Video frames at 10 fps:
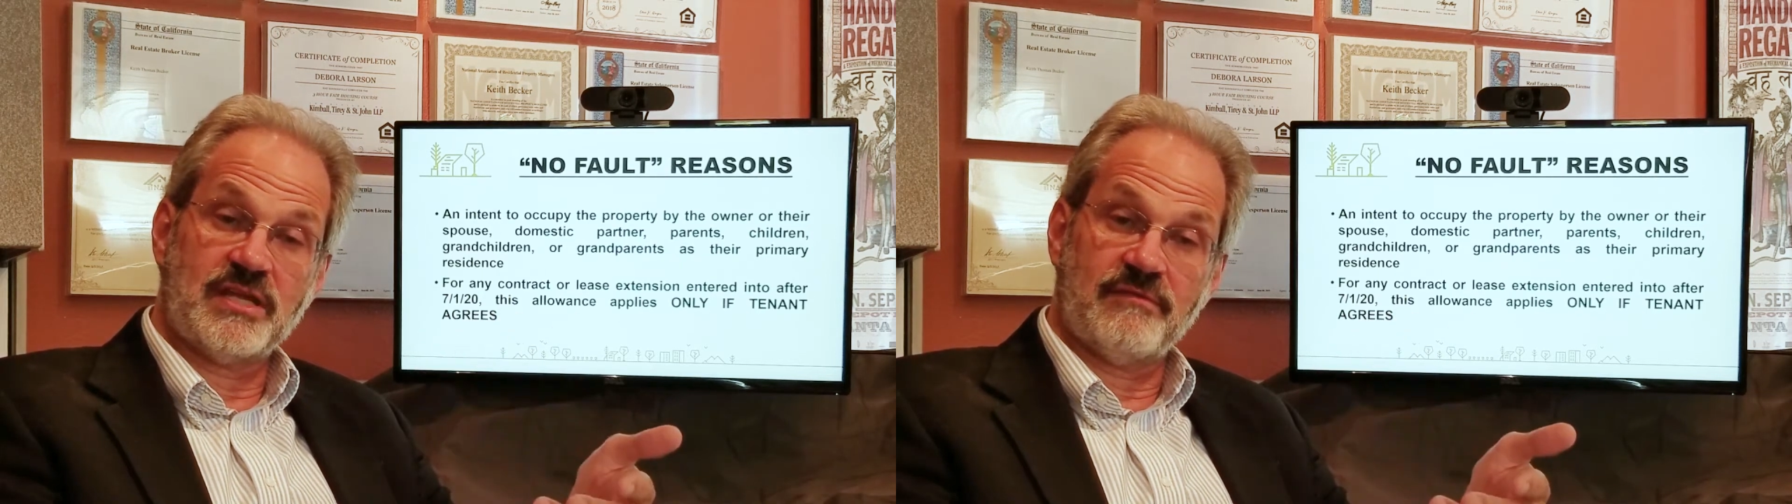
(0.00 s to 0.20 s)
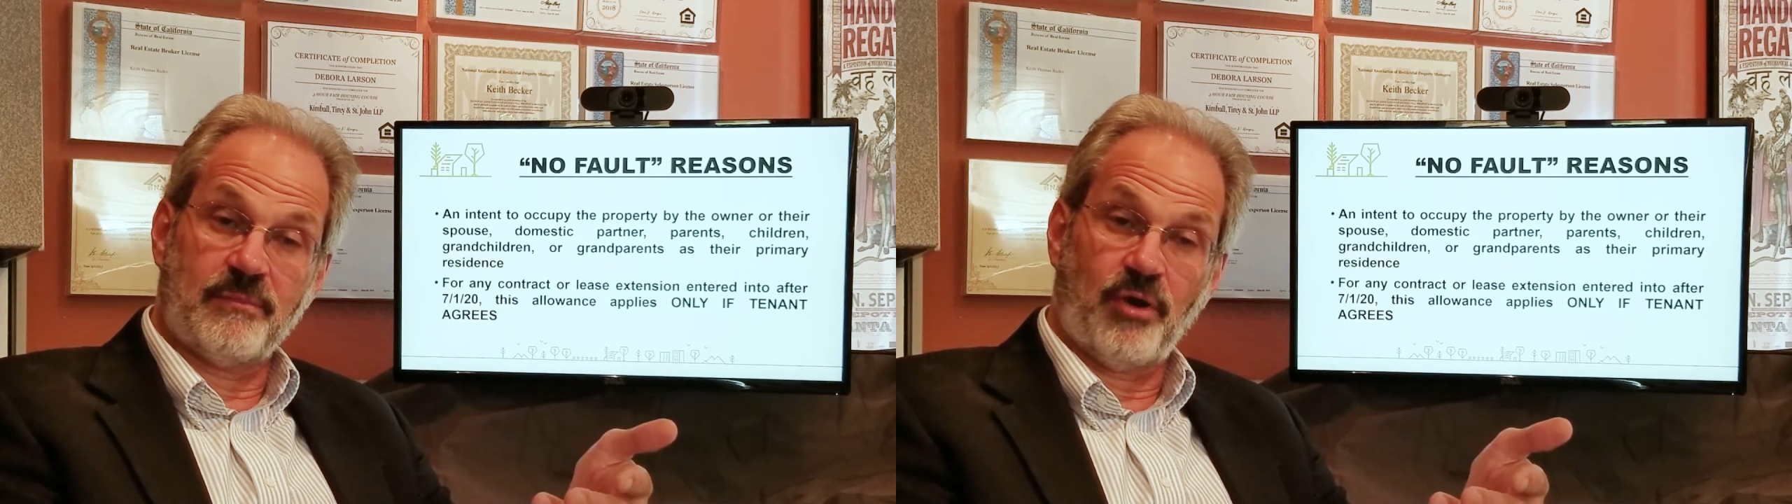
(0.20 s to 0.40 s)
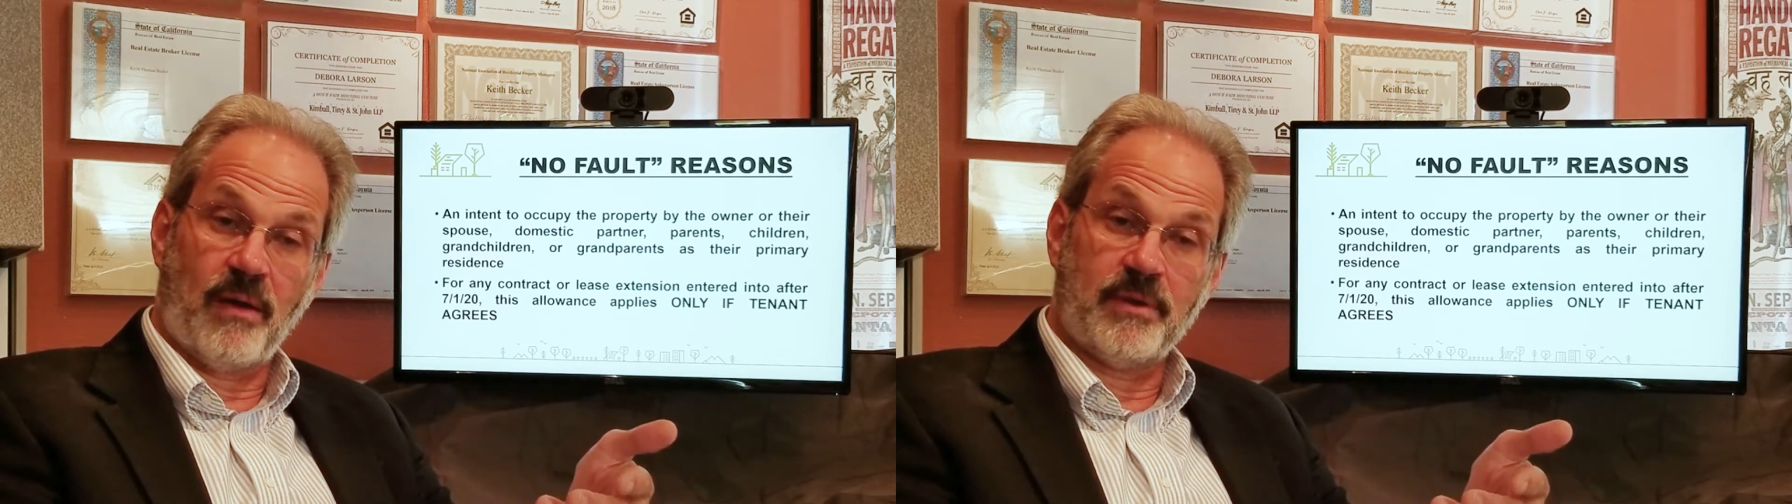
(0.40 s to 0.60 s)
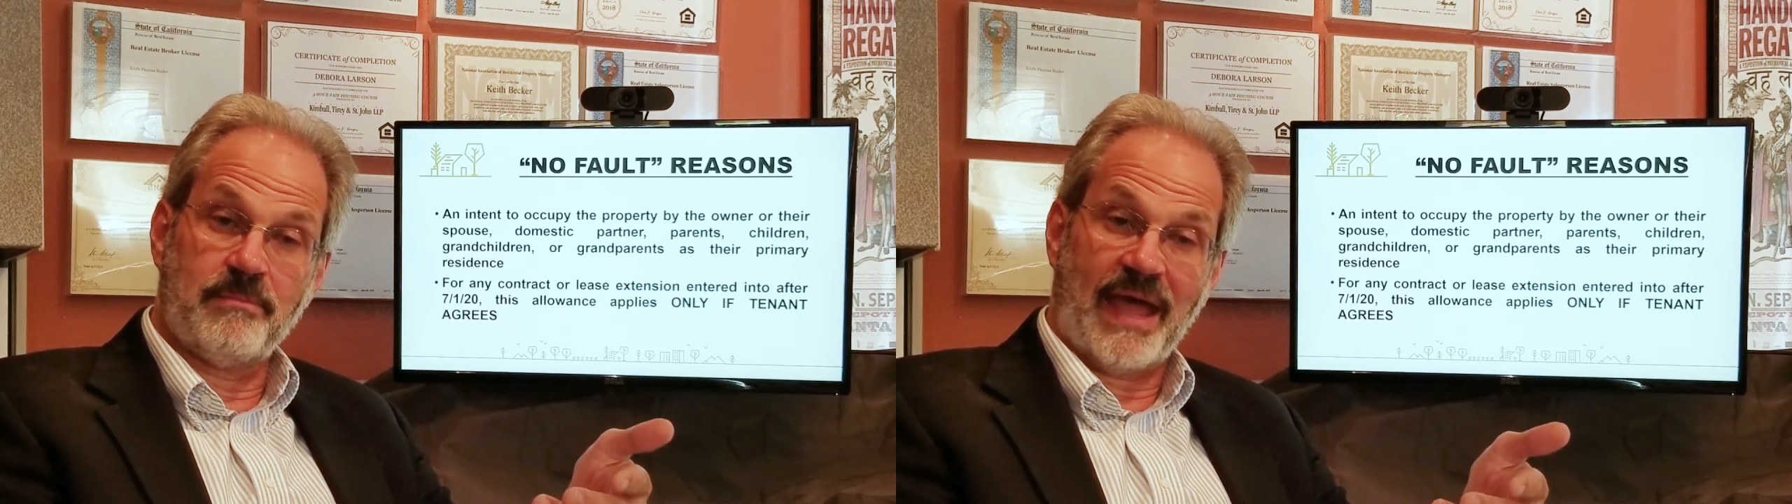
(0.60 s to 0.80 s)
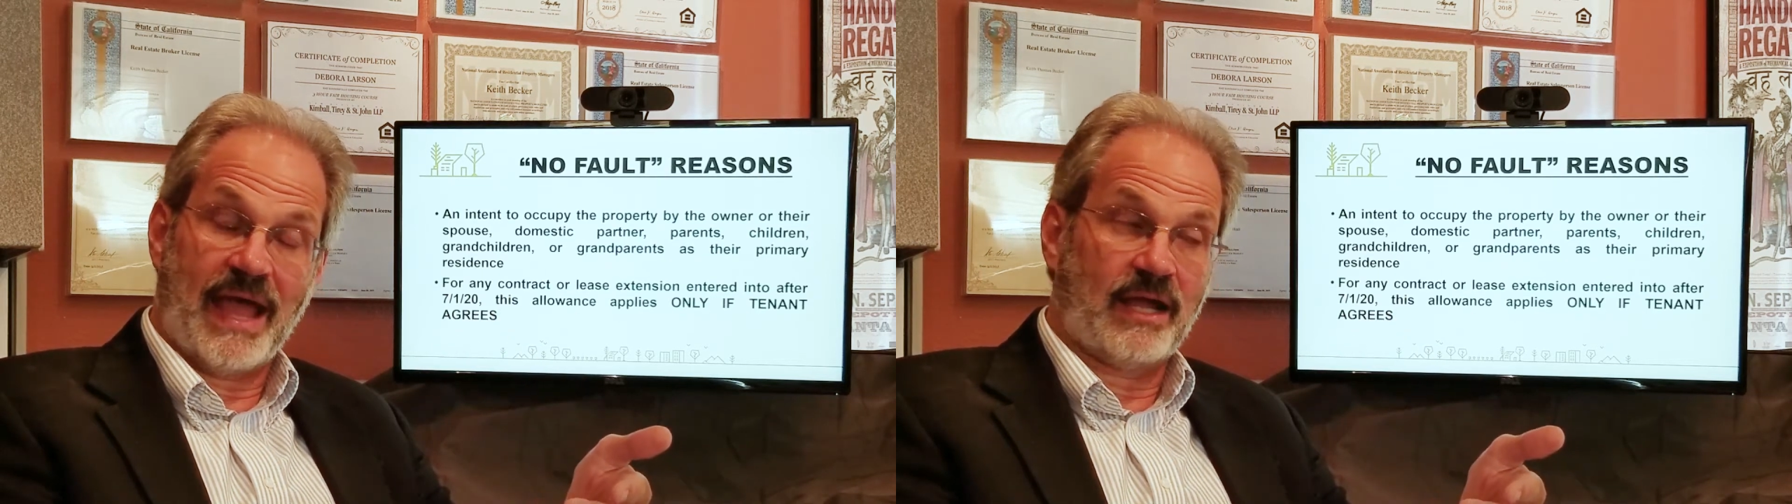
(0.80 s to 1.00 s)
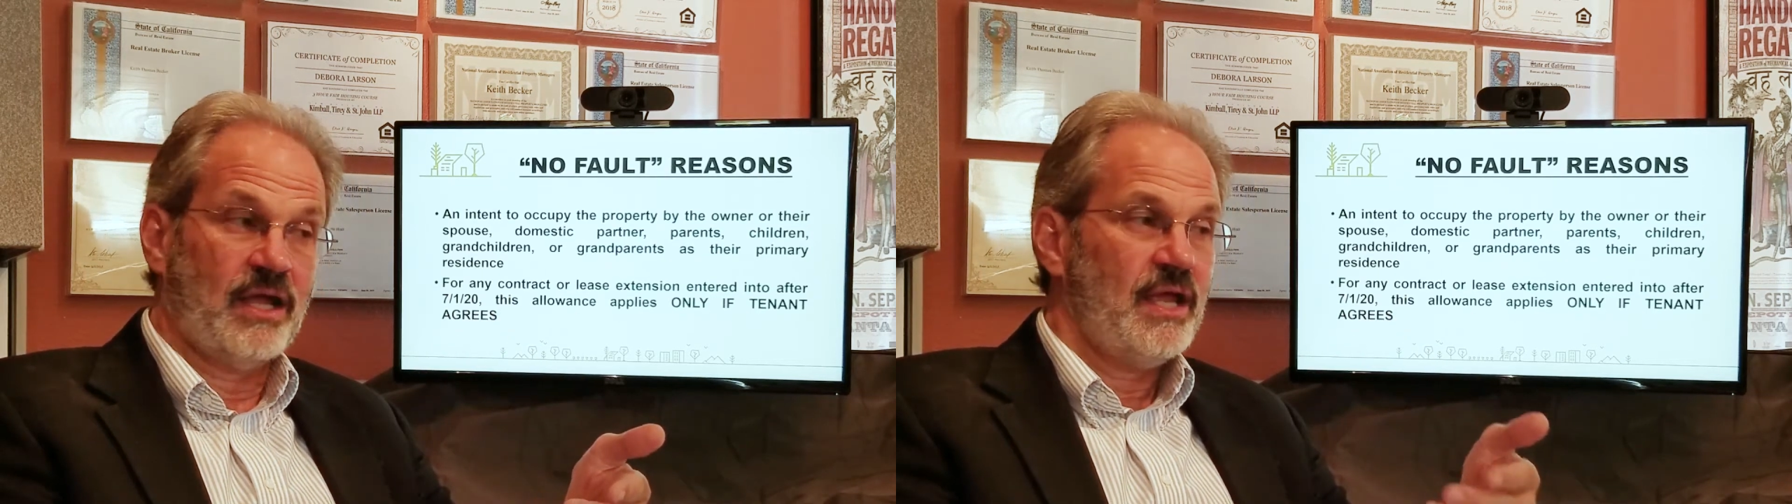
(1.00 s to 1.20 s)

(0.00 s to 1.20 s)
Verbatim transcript: of the property back